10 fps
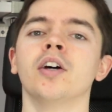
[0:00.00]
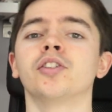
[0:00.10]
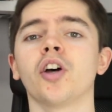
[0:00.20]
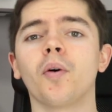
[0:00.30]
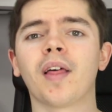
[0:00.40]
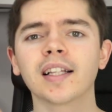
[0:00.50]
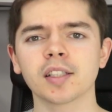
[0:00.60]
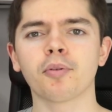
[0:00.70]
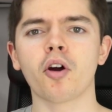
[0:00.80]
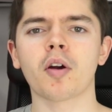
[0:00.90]
So
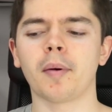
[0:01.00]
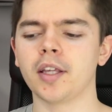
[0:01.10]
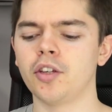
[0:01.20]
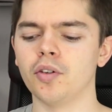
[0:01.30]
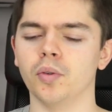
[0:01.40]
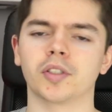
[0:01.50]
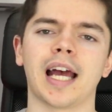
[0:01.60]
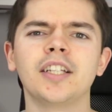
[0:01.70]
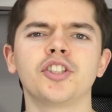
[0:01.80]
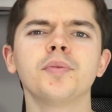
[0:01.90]
that's the program I use,
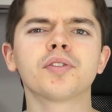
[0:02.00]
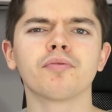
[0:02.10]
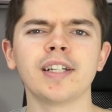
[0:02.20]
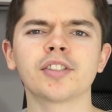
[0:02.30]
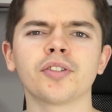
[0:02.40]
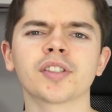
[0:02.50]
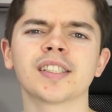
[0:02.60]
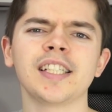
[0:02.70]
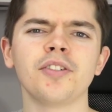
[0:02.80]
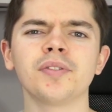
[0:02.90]
and in terms of
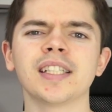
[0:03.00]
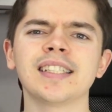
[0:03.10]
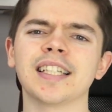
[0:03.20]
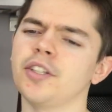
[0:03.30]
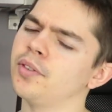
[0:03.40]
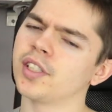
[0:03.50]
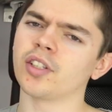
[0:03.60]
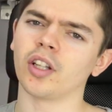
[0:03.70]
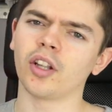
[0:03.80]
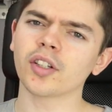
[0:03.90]
resources it
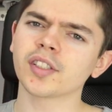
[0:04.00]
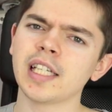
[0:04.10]
uses a lot of